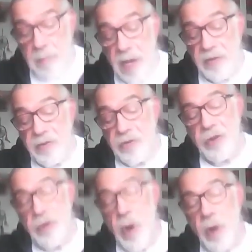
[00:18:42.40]
What
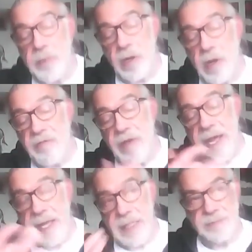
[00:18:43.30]
message do you hope to
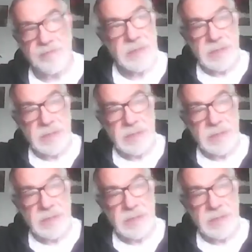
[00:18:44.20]
convey